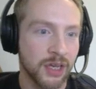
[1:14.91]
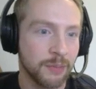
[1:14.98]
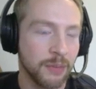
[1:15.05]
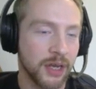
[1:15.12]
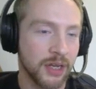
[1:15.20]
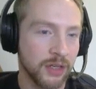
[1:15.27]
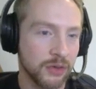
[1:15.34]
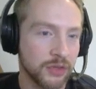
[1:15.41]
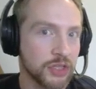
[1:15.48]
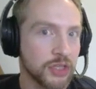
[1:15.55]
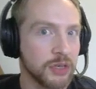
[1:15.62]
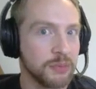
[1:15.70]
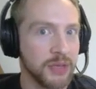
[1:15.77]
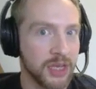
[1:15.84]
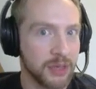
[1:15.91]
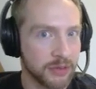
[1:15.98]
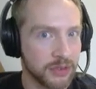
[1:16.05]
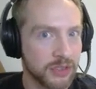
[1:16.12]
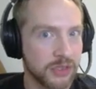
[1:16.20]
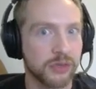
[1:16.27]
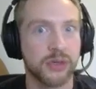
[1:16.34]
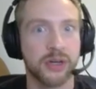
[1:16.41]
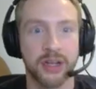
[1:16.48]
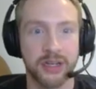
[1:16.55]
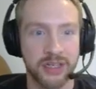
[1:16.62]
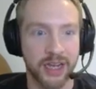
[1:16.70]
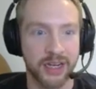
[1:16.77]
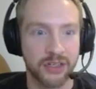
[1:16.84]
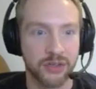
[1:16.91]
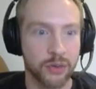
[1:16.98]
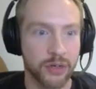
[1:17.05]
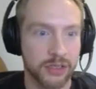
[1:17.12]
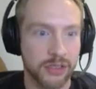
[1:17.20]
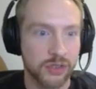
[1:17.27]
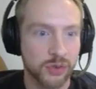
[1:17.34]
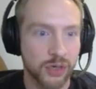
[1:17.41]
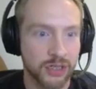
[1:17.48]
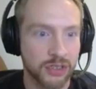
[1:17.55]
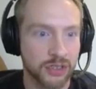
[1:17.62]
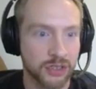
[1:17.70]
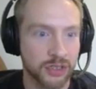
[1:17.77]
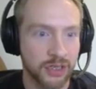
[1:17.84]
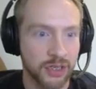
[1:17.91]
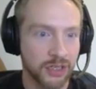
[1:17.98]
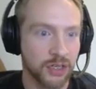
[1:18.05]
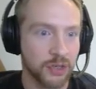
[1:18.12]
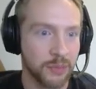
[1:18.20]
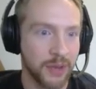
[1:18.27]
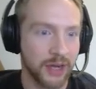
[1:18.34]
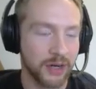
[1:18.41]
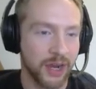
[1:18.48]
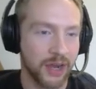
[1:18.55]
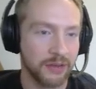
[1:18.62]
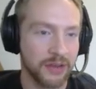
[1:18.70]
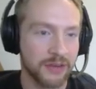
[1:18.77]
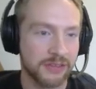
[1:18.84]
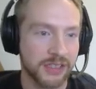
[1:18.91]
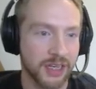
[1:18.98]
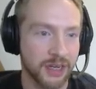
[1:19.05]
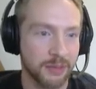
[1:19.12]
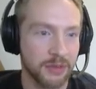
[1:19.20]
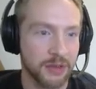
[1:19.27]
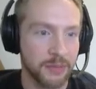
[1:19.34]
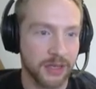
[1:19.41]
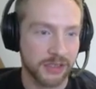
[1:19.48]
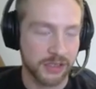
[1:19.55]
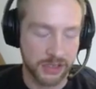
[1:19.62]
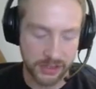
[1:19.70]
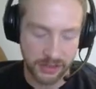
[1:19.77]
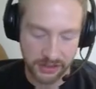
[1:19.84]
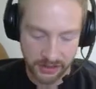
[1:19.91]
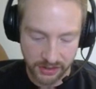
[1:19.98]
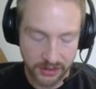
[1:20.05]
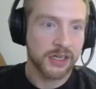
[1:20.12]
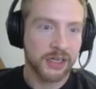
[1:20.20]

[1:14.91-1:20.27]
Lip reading: but you should be able to contact your instructor no matter how they've set up the messages.